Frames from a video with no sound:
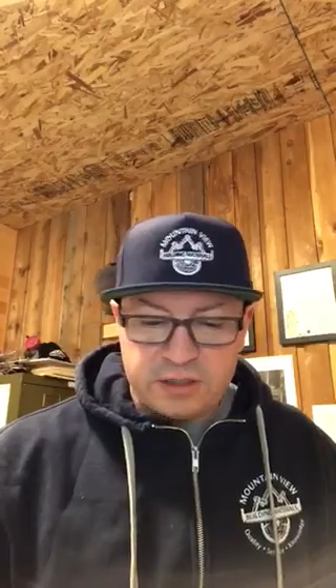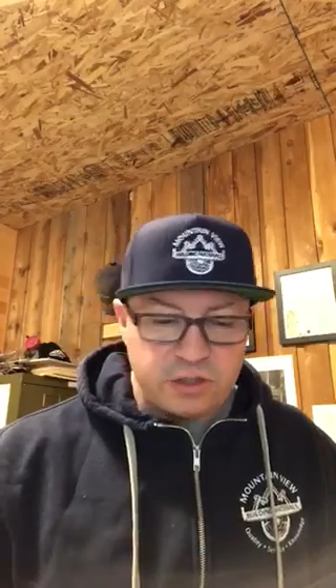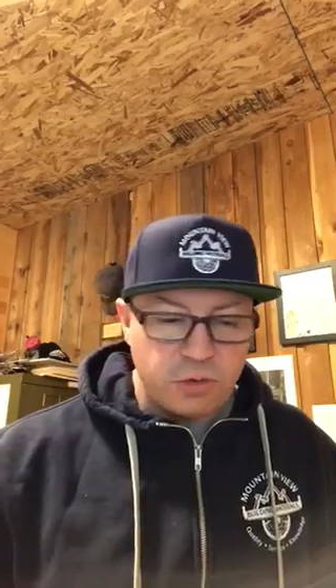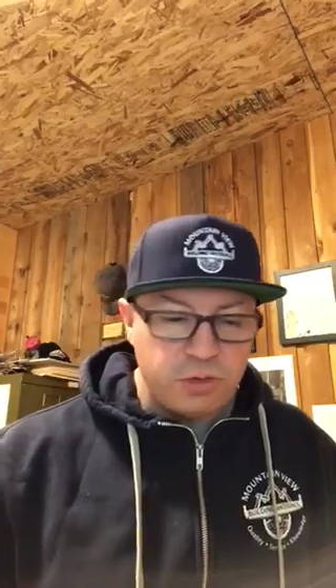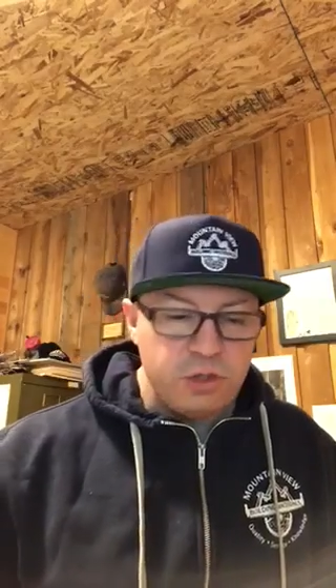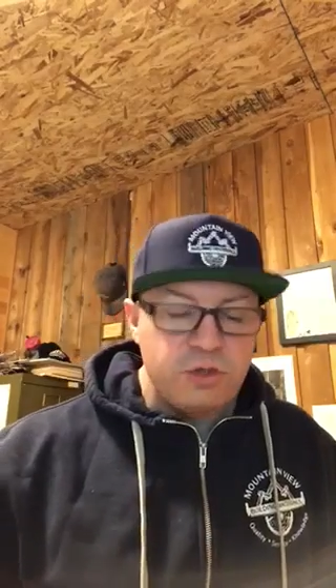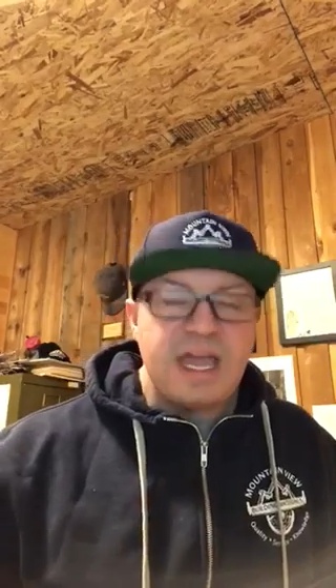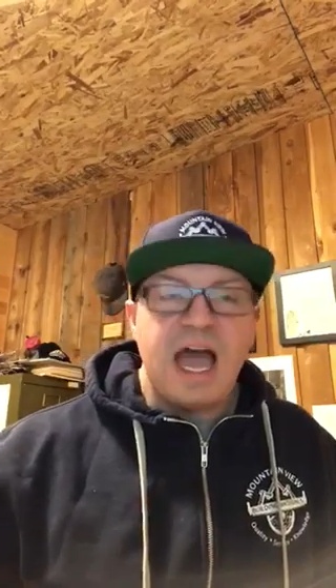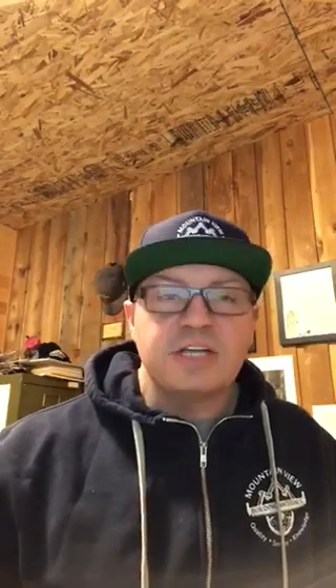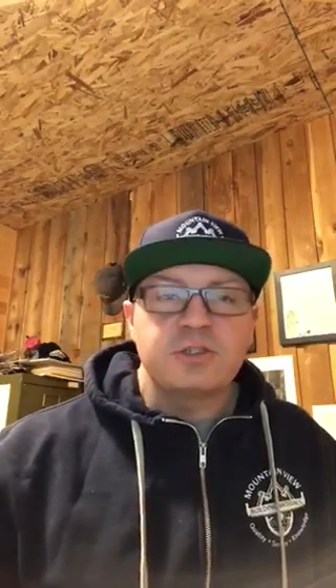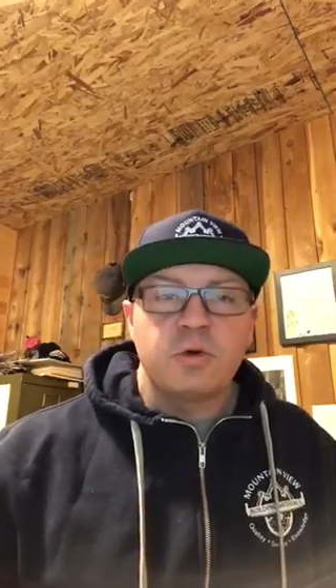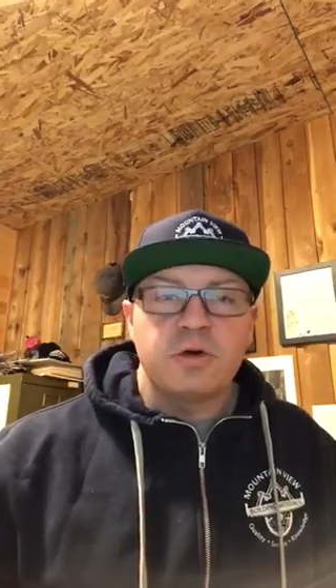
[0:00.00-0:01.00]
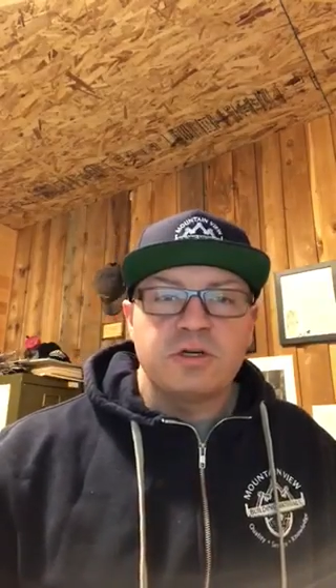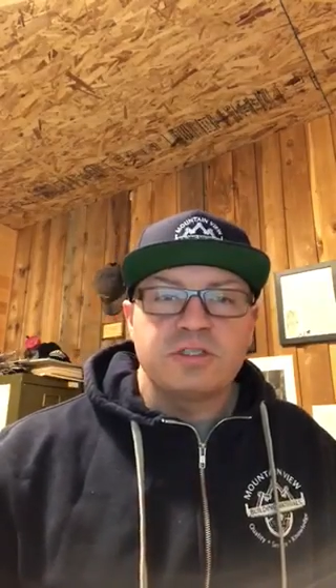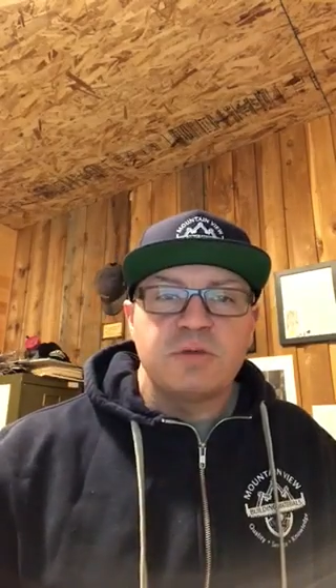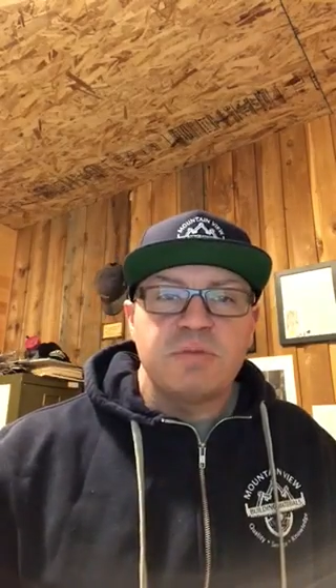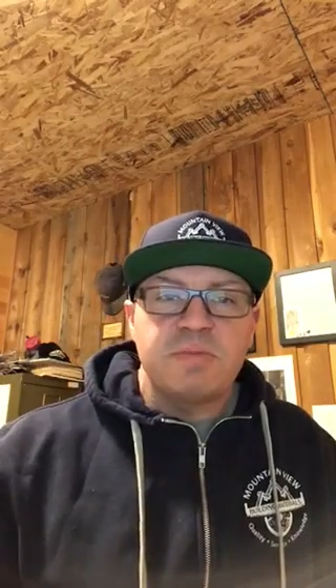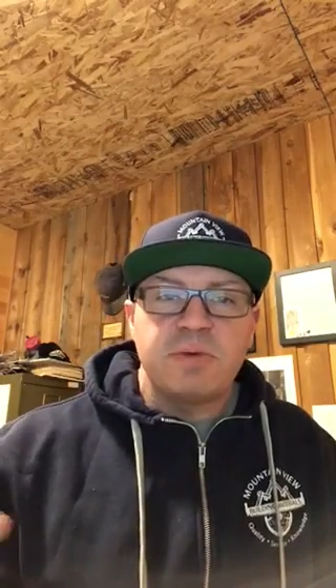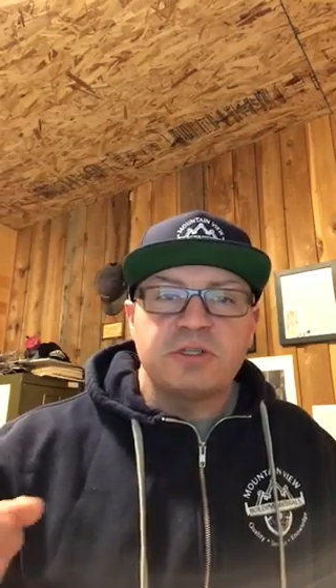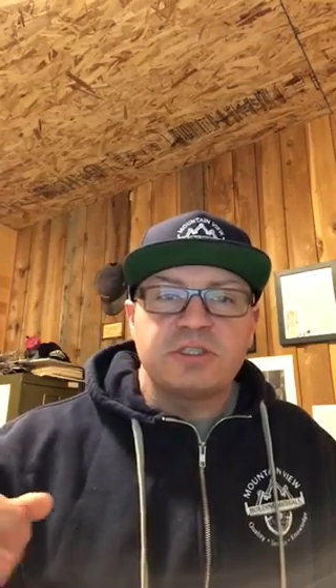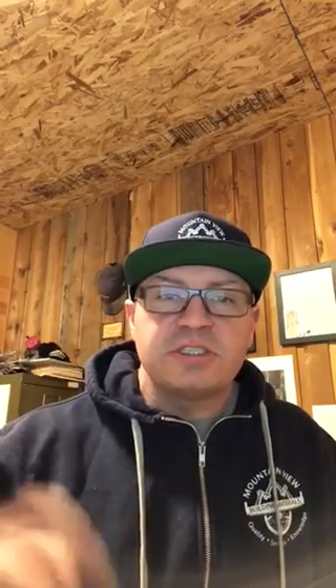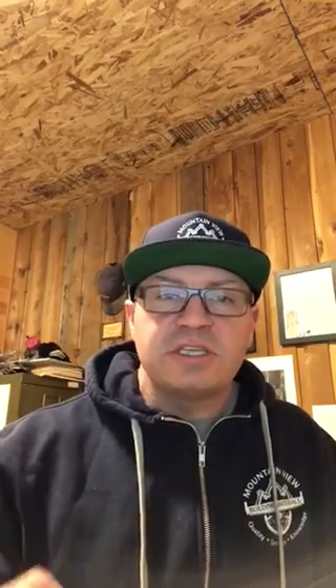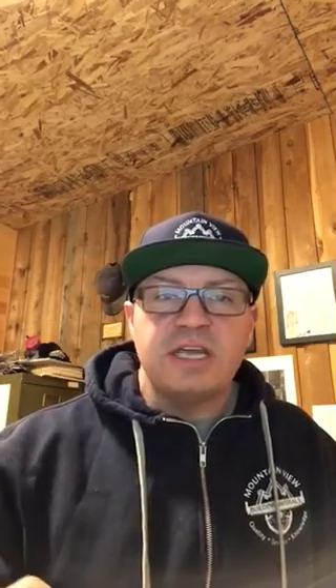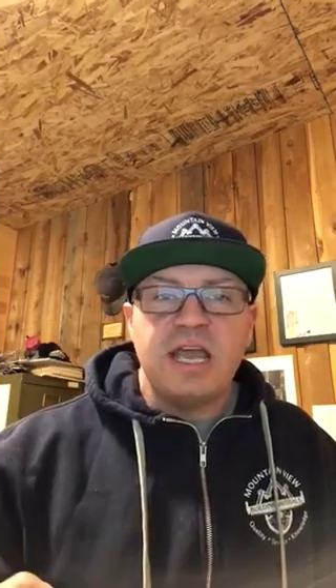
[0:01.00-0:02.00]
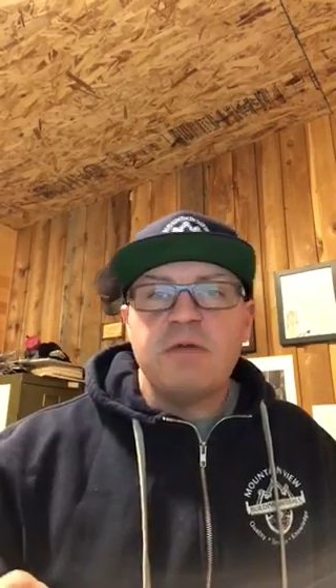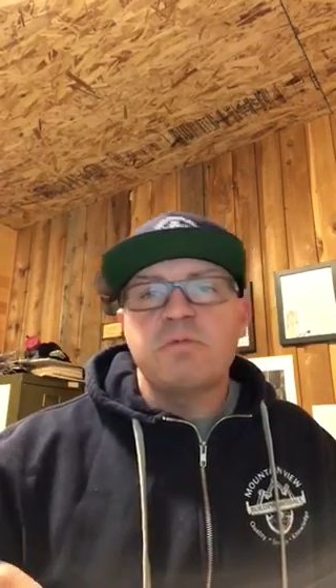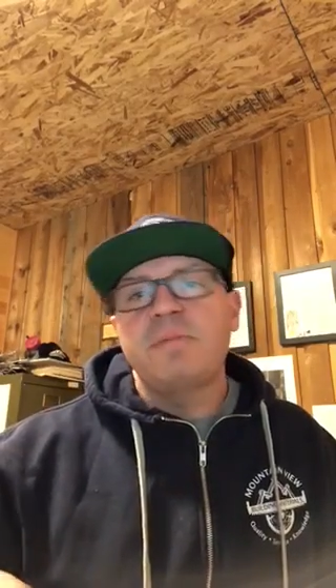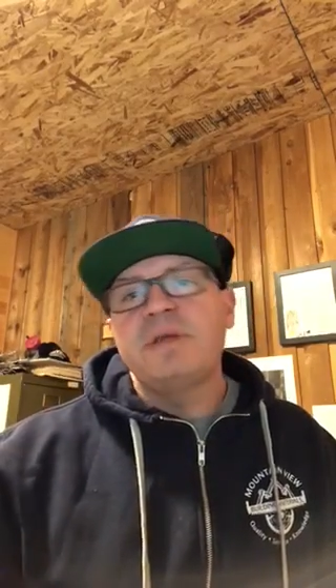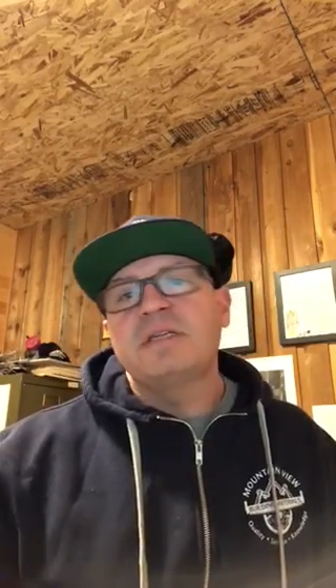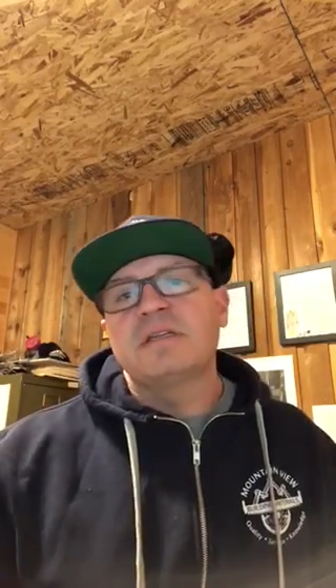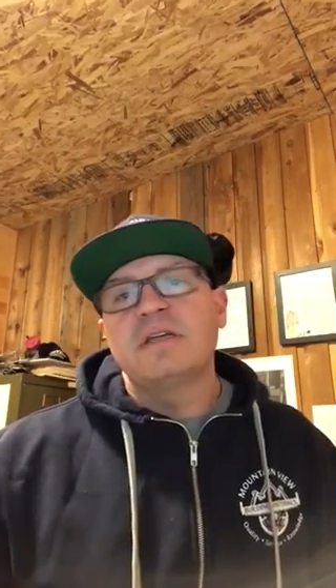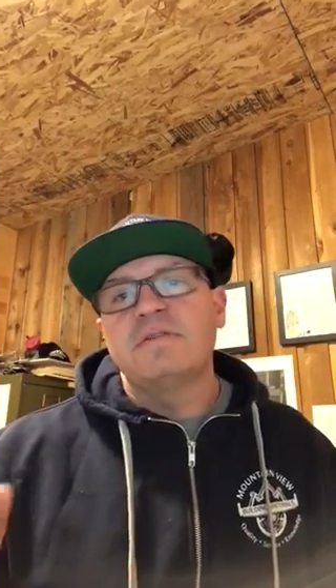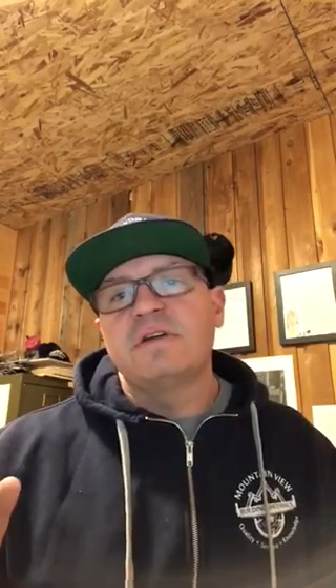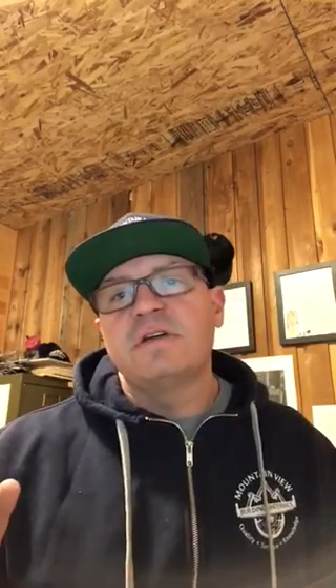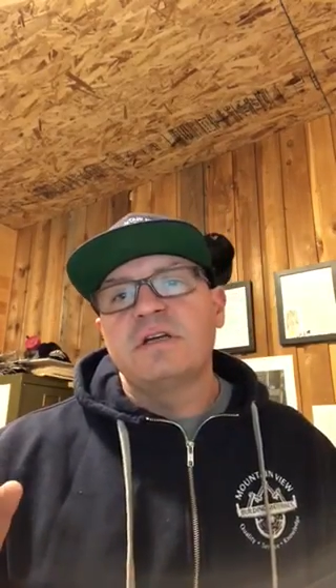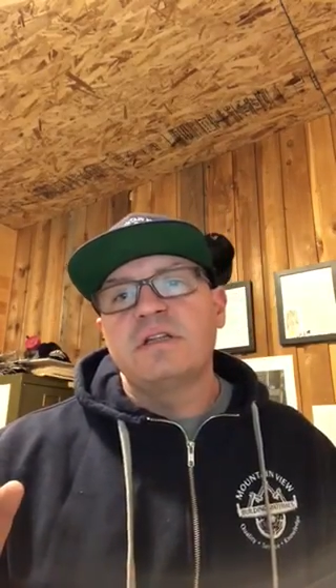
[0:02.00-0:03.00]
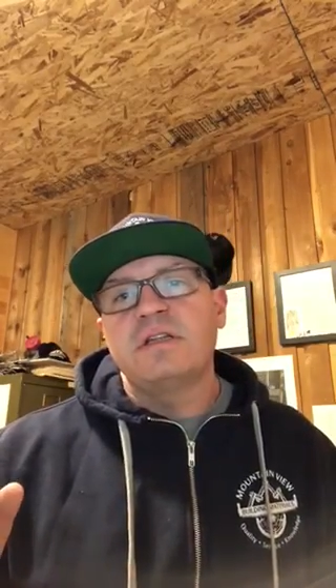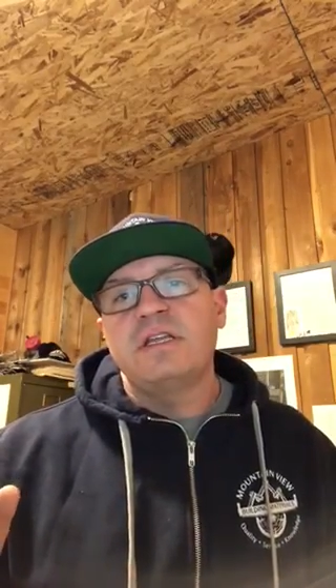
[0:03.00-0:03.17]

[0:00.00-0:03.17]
So new cash orders that we purchased today will be delivered